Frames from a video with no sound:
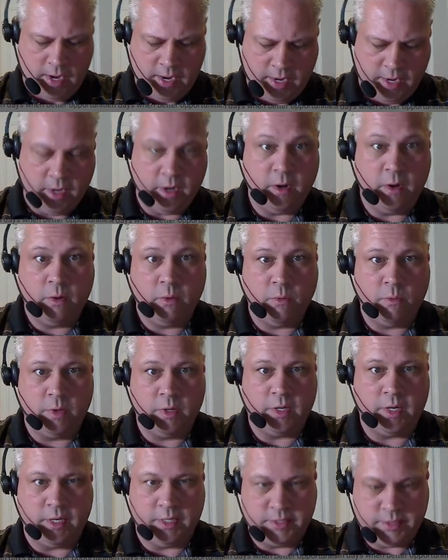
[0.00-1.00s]
right here,
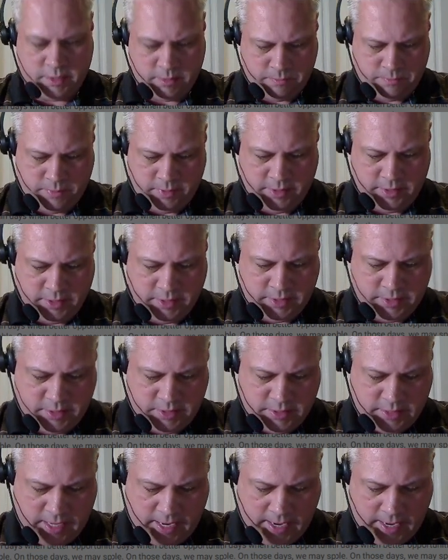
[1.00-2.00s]
we're going to simply
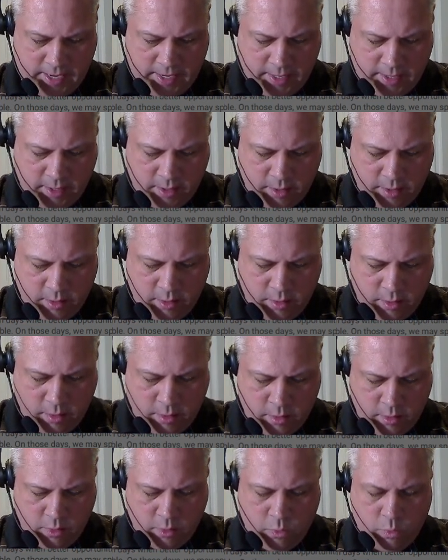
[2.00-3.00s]
just say,
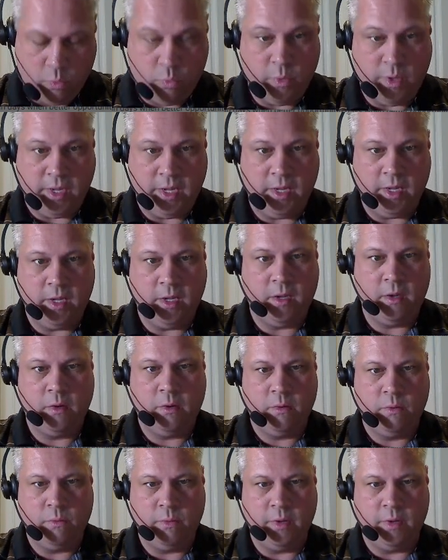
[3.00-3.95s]
we